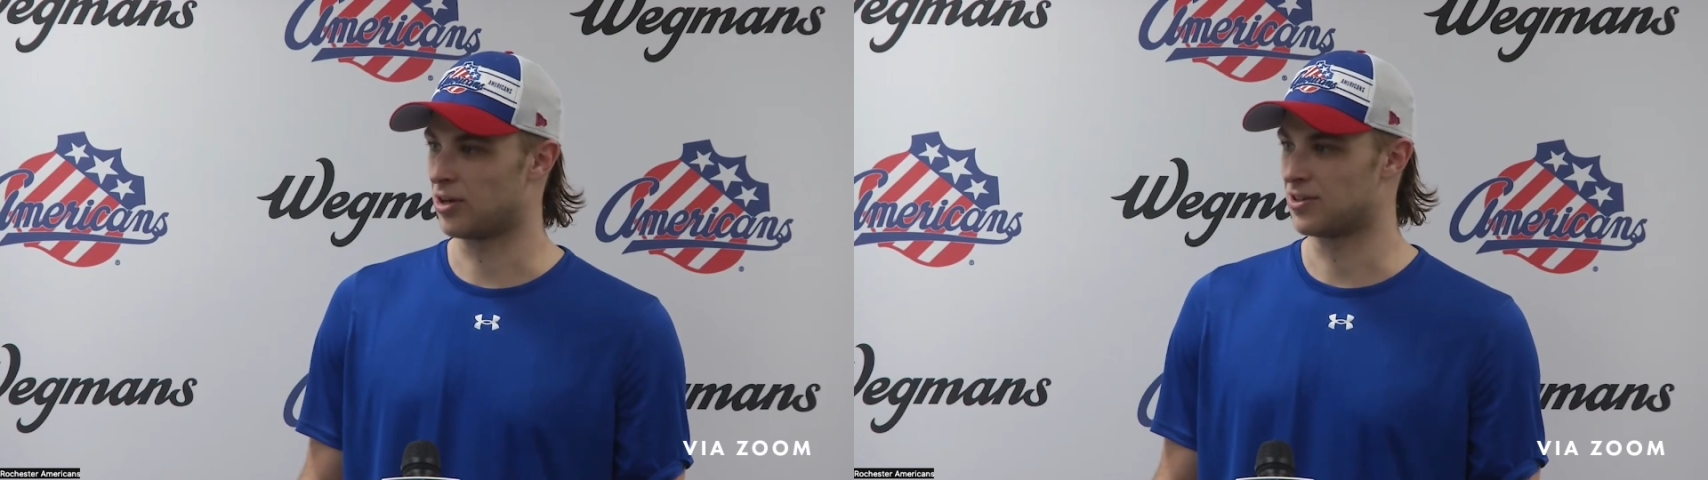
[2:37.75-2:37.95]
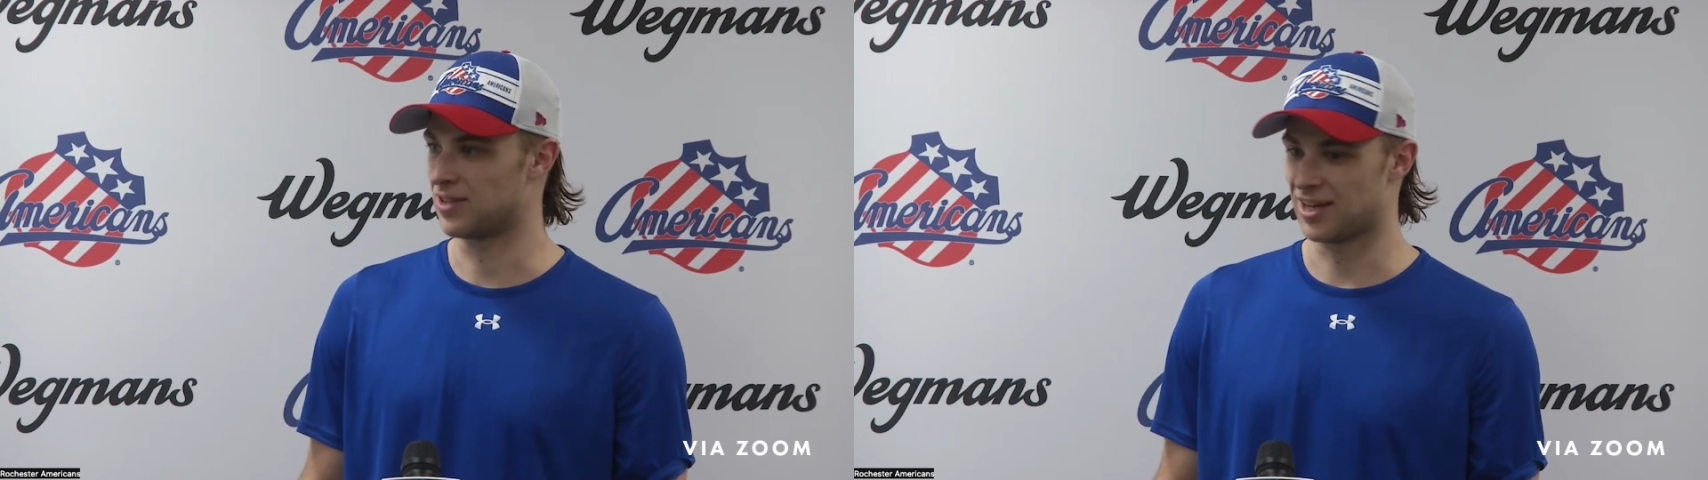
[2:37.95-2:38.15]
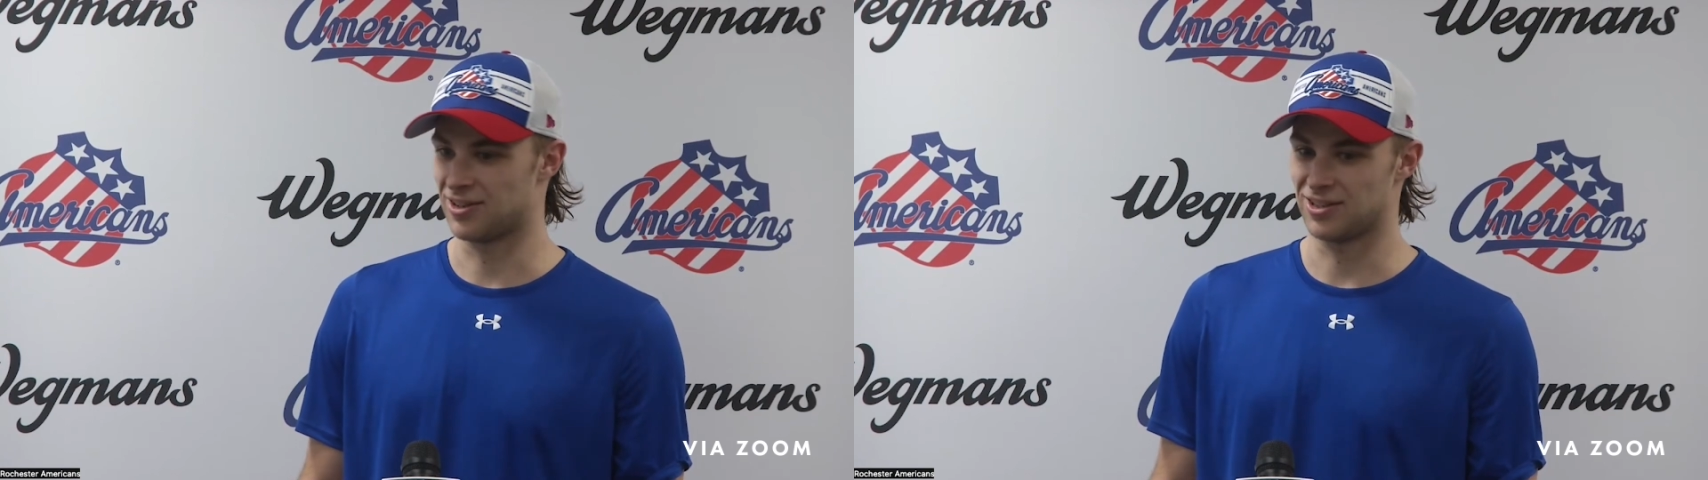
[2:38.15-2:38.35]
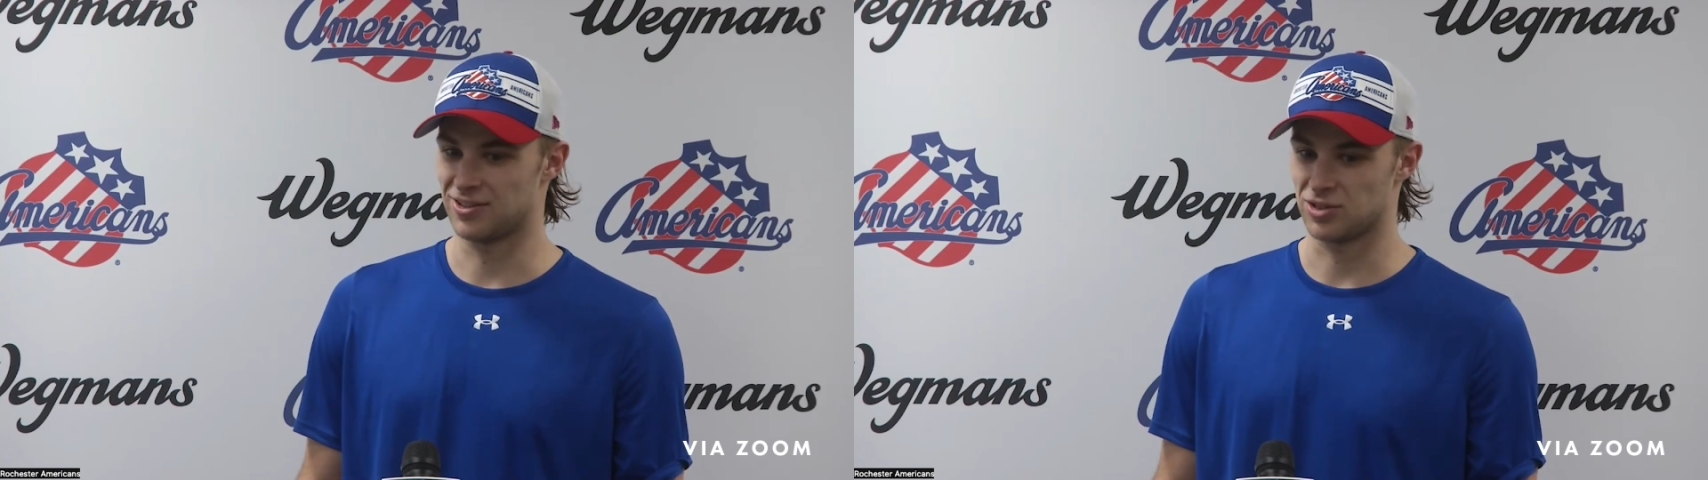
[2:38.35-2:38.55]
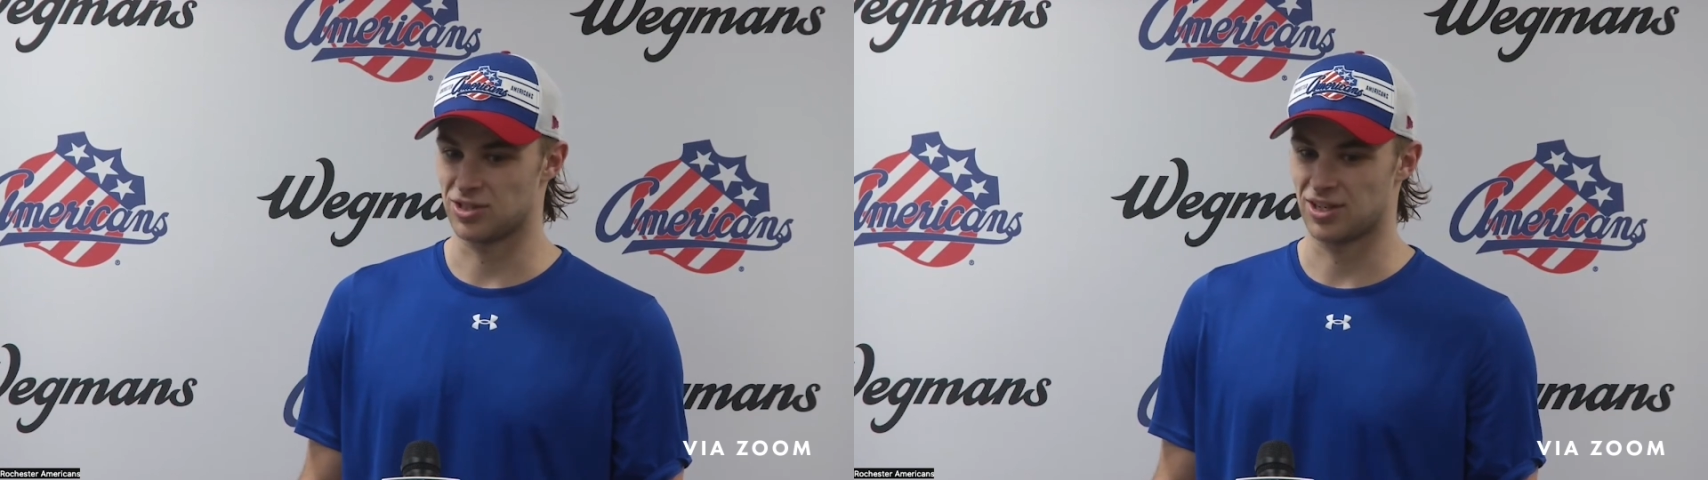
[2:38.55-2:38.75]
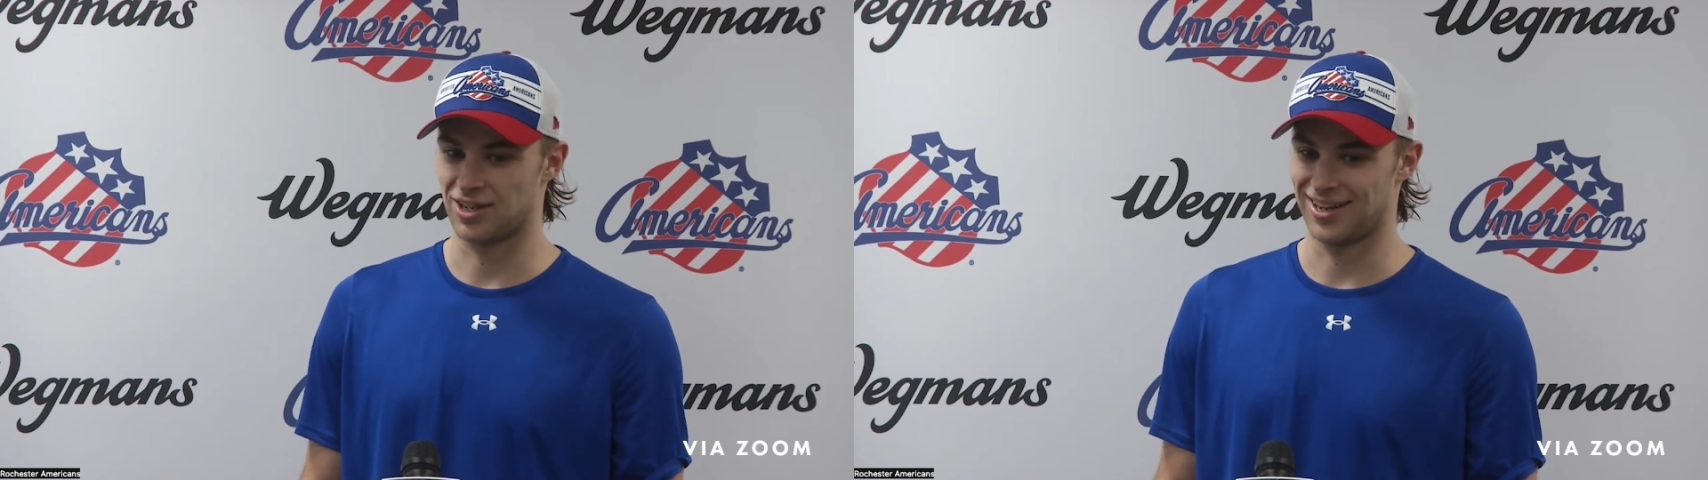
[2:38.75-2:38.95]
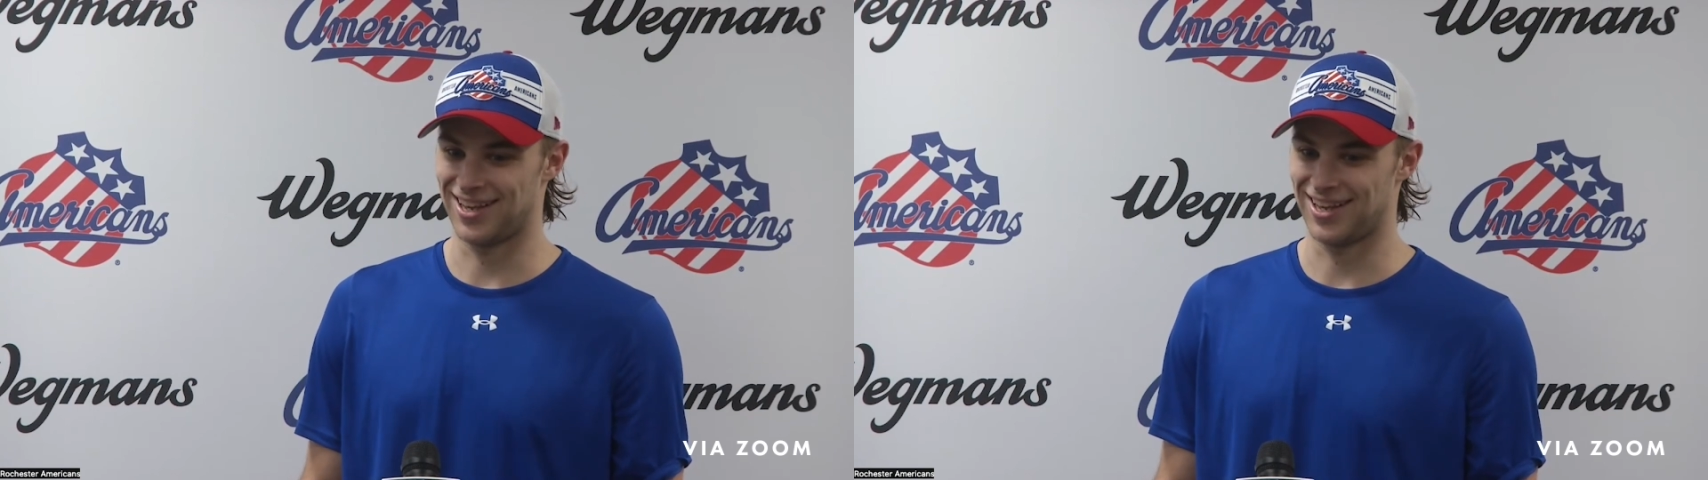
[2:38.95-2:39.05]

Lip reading: I heard that it was,